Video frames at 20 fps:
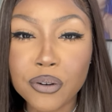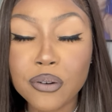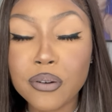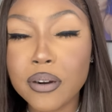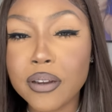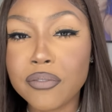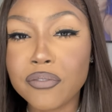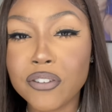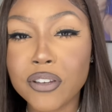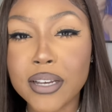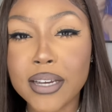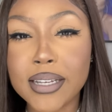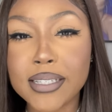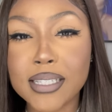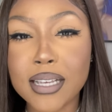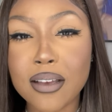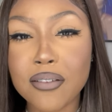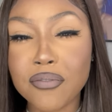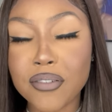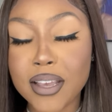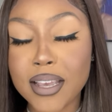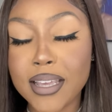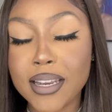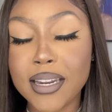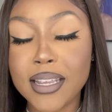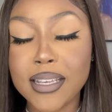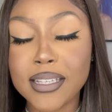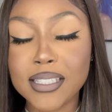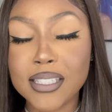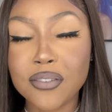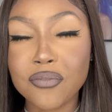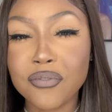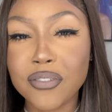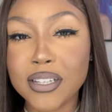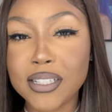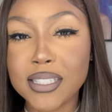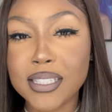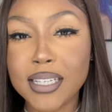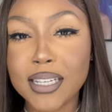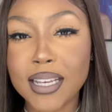or if you guys have any
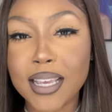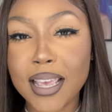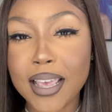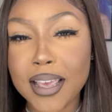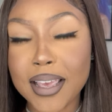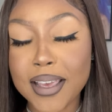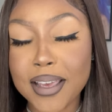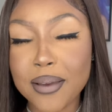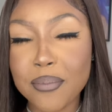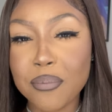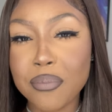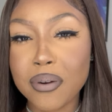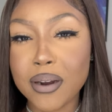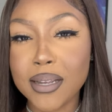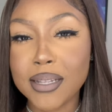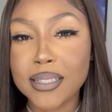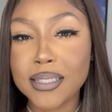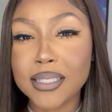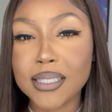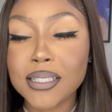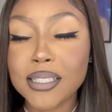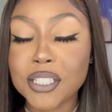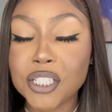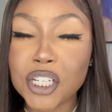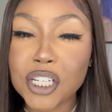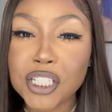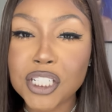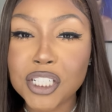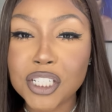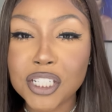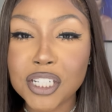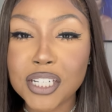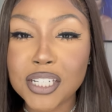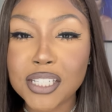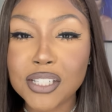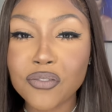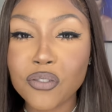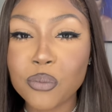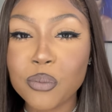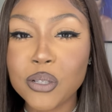synthetic hair brand
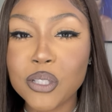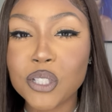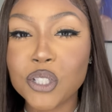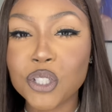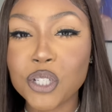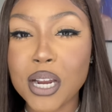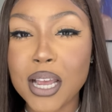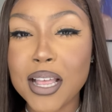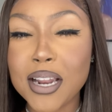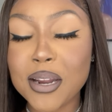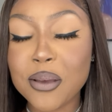suggestions for me to try,